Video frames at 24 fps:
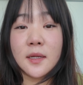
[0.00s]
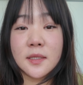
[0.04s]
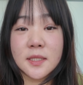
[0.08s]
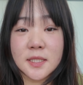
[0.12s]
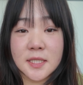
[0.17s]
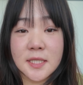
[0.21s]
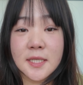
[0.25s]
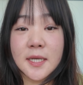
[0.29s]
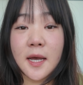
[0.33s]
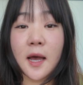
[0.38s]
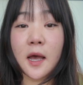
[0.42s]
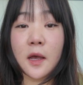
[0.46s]

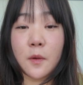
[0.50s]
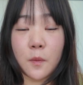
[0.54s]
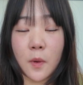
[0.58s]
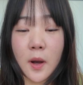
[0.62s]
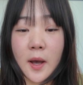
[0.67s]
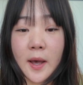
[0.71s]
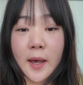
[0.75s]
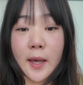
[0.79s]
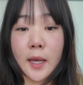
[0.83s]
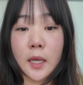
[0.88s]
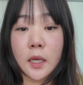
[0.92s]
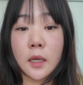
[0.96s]

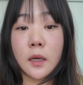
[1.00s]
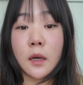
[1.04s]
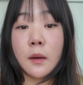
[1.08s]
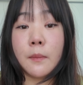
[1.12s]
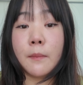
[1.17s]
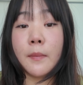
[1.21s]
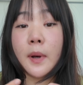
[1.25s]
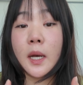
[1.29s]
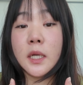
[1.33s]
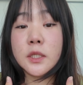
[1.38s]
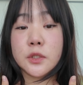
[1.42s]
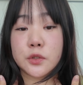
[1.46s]
DIYing
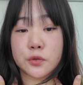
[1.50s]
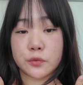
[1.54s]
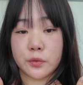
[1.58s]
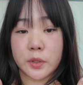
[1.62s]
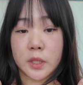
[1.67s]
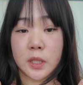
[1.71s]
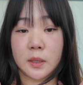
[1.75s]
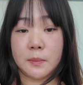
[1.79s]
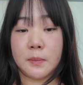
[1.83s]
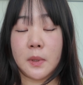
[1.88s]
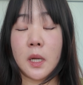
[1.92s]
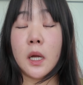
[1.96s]
my
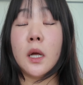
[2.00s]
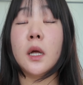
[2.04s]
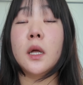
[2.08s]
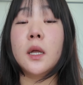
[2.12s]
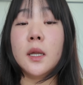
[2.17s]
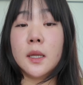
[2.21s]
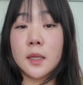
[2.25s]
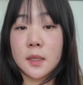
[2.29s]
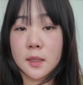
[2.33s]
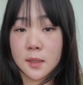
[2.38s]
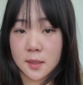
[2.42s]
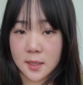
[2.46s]
dream